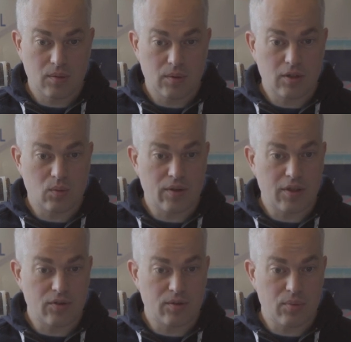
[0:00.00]
We got
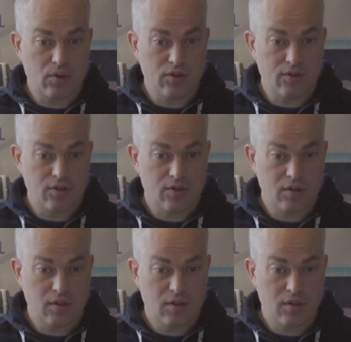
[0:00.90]
1000 points.